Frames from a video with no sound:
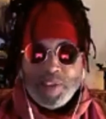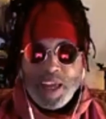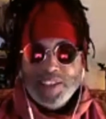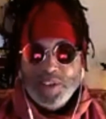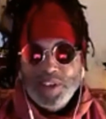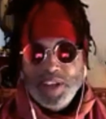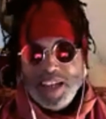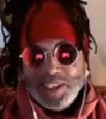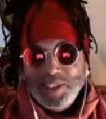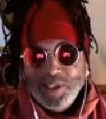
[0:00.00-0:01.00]
And so the
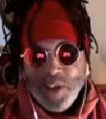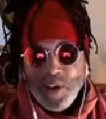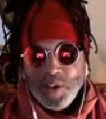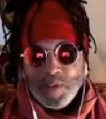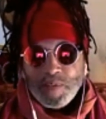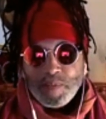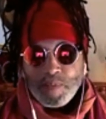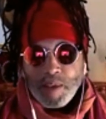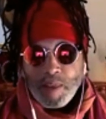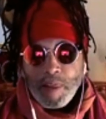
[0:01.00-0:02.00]
next thing you know,
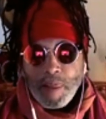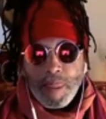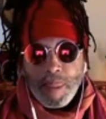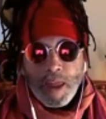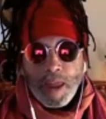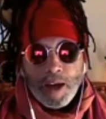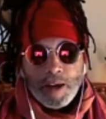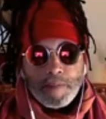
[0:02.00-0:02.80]
I